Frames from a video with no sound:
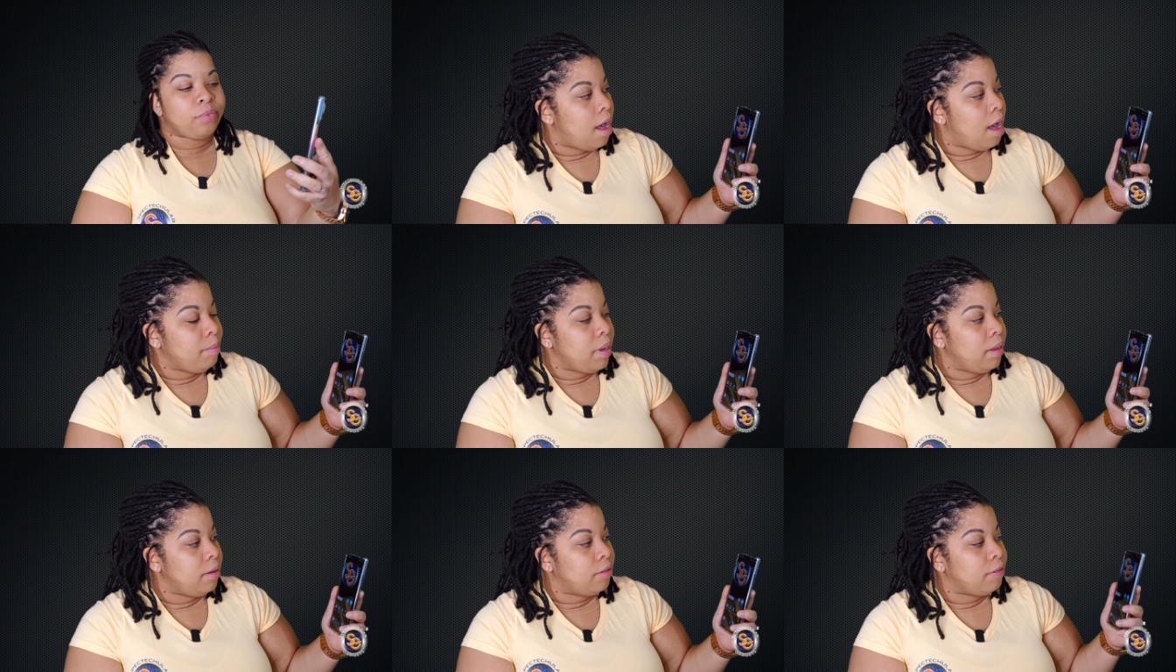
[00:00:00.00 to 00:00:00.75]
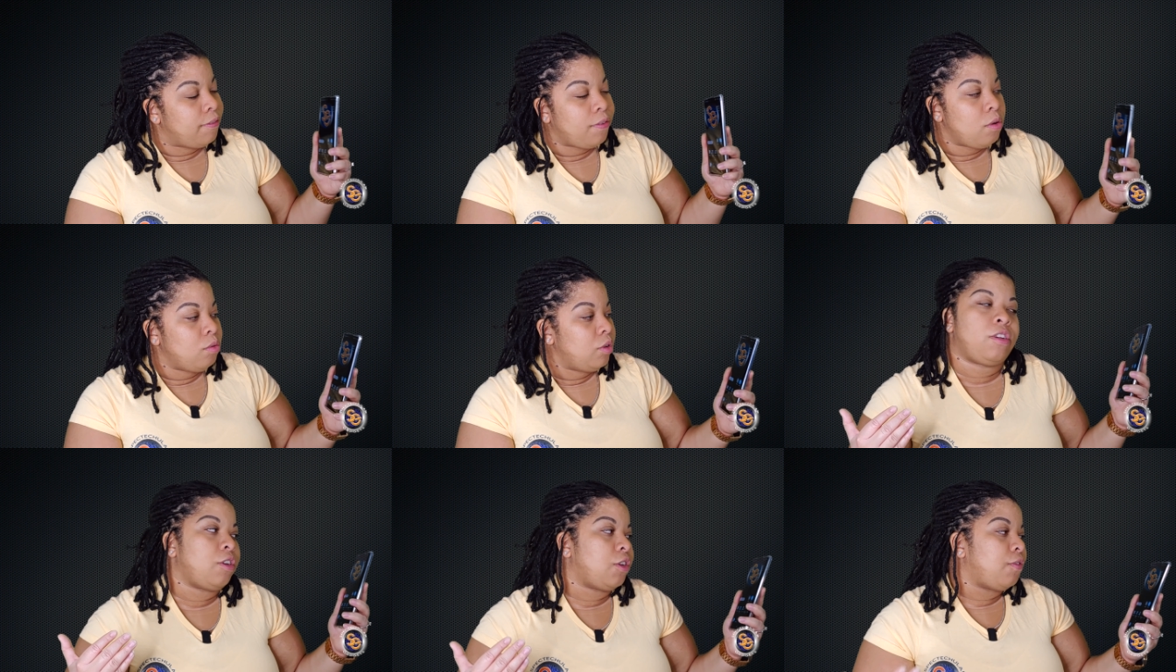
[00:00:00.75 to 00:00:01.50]
I mean, the
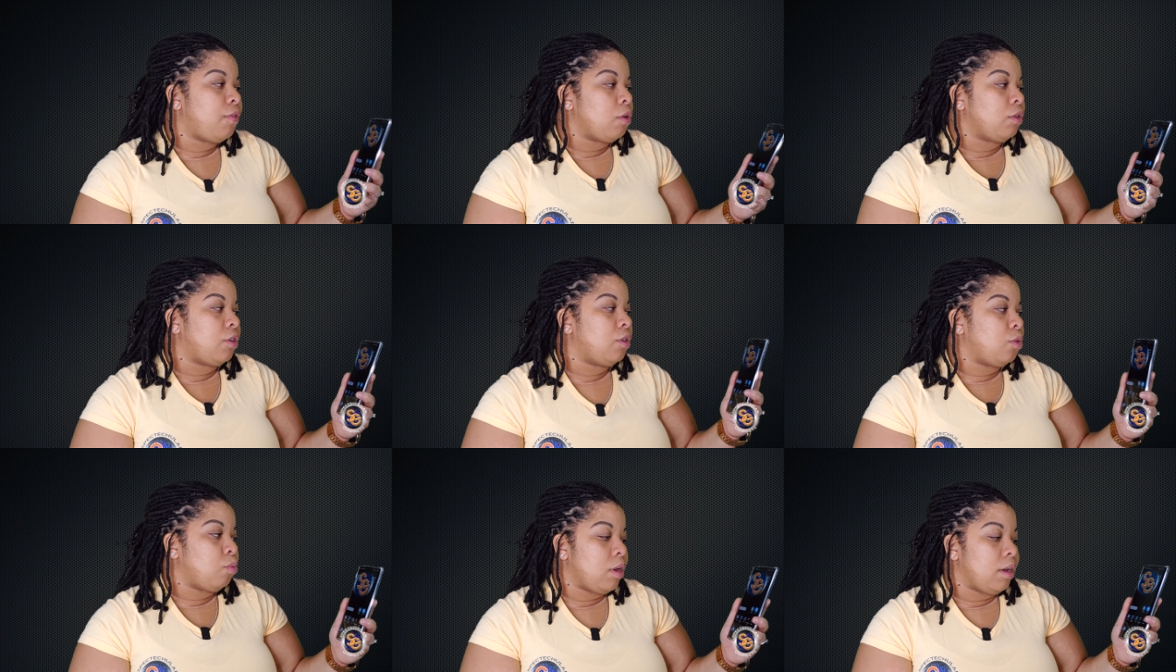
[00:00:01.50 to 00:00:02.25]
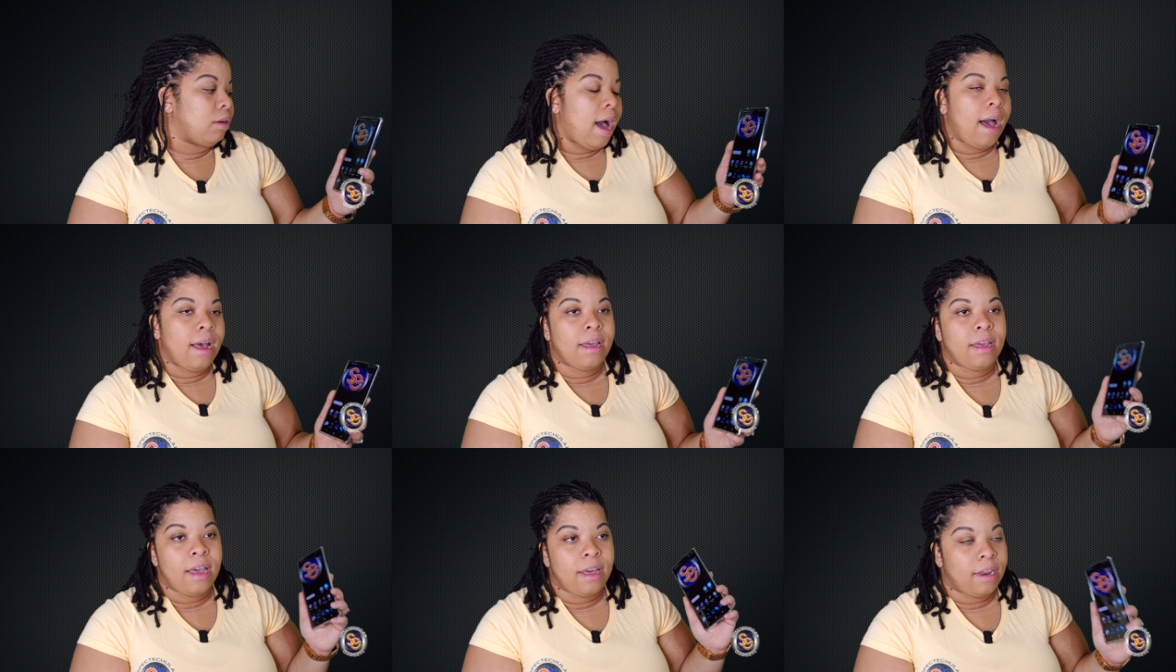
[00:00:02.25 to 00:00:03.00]
phone just functions well.
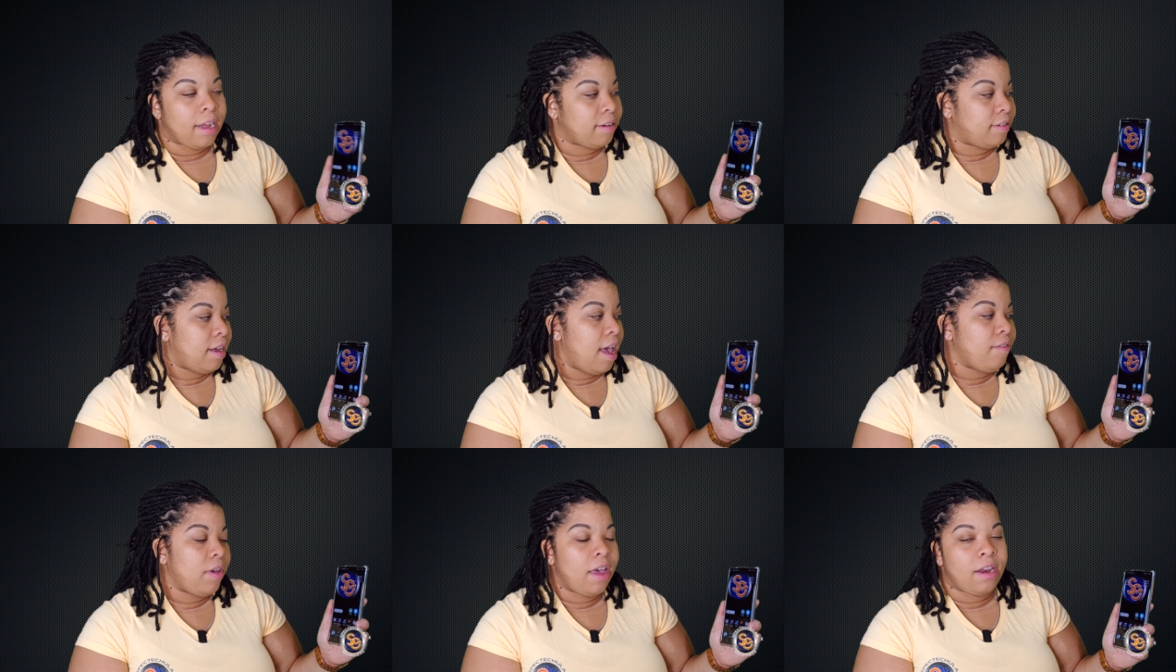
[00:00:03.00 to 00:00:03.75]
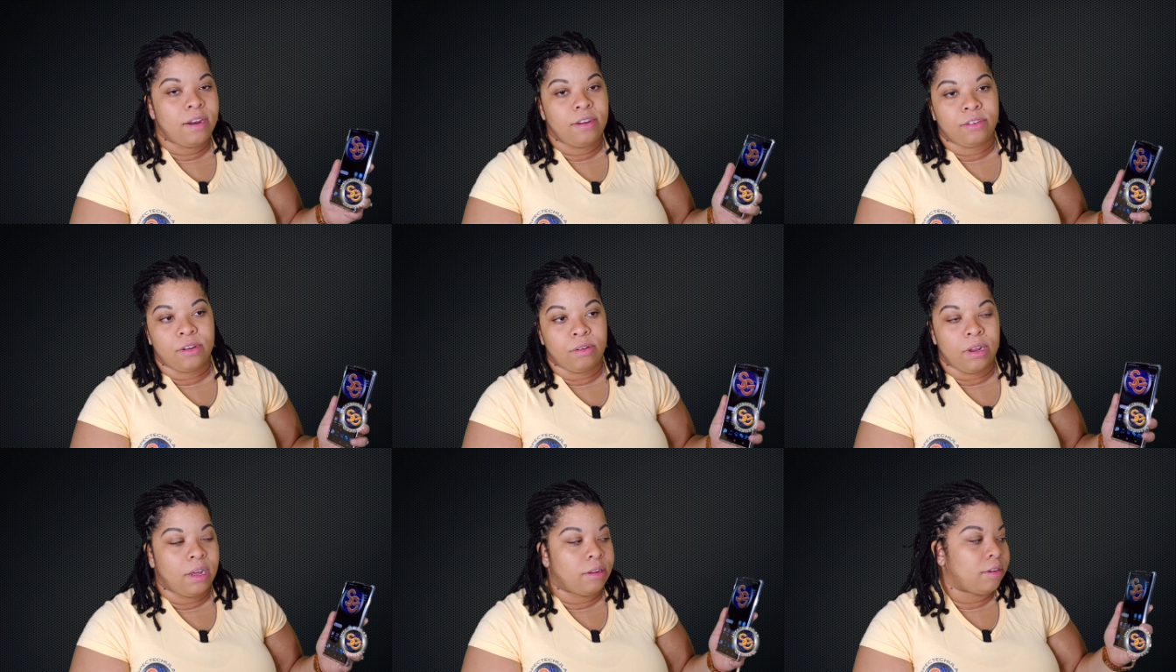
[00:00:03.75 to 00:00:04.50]
I, like I said, haven't had any
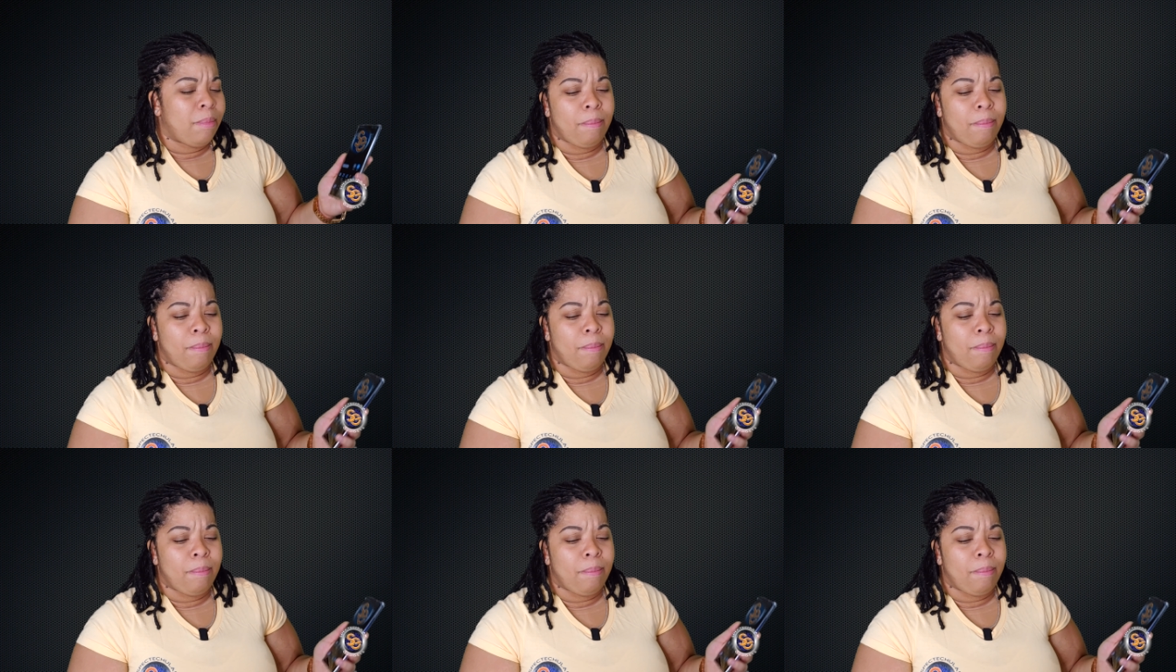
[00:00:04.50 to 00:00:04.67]
slowdowns.